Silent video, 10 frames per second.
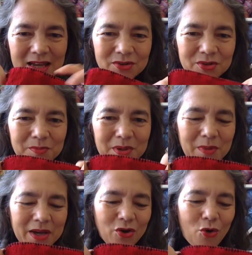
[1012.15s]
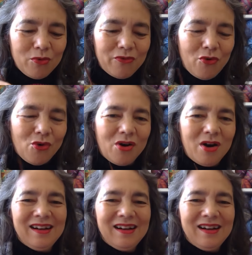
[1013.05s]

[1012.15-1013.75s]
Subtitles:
That could be my goal for